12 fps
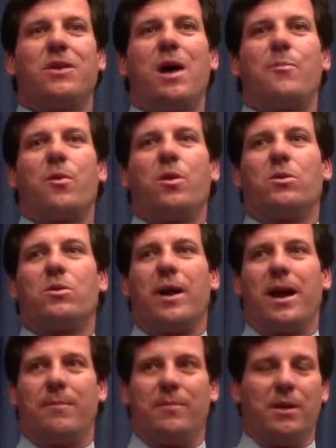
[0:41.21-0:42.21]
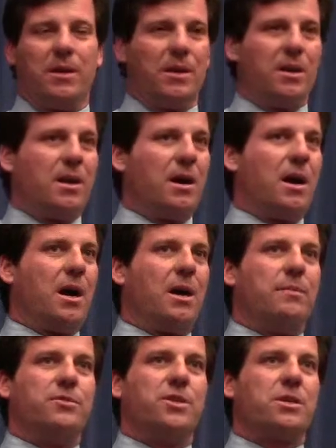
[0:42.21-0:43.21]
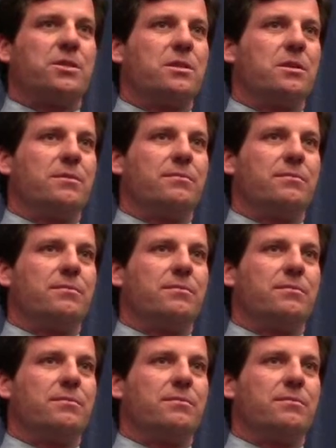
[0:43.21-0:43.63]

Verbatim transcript: our program. Uh, just